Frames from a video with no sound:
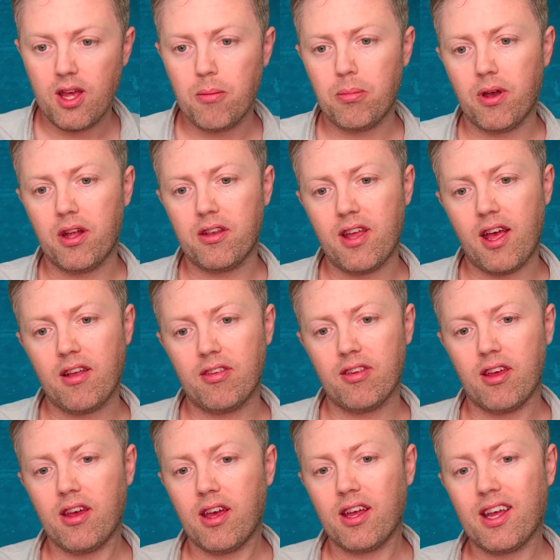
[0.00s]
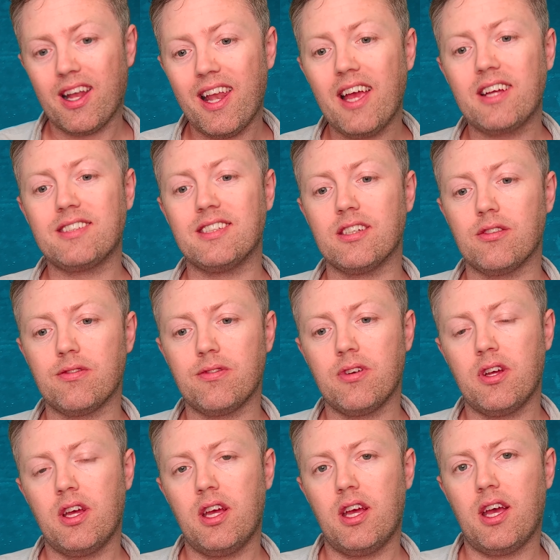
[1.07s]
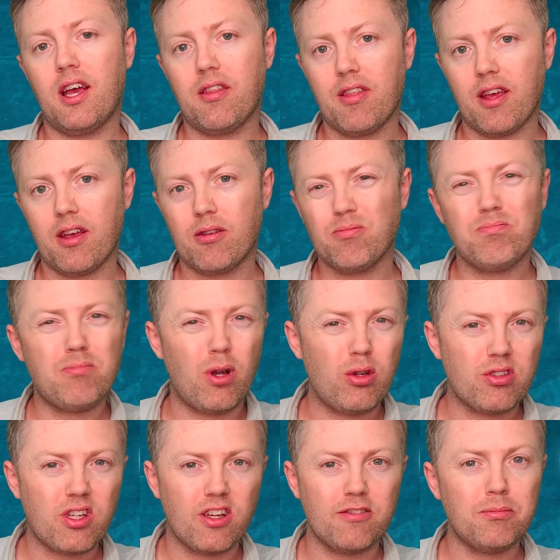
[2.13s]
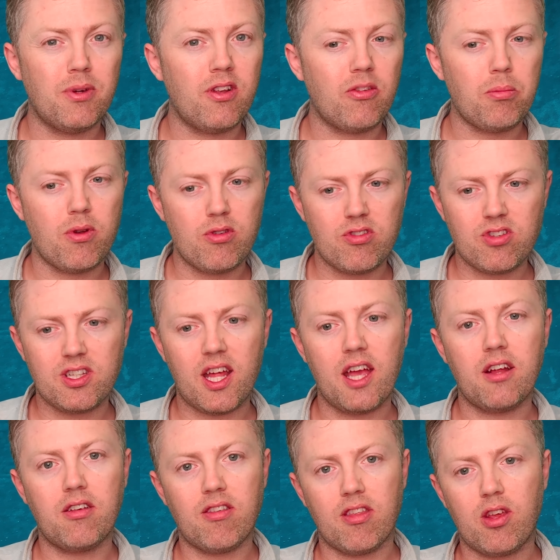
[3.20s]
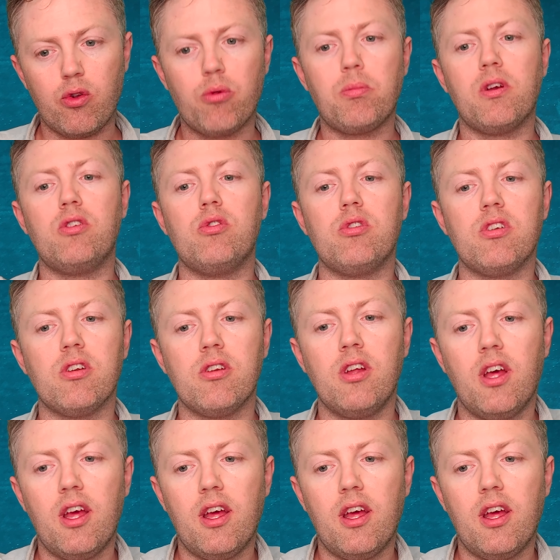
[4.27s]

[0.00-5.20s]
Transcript: But as a collective, I think most governments, most states, the European Union,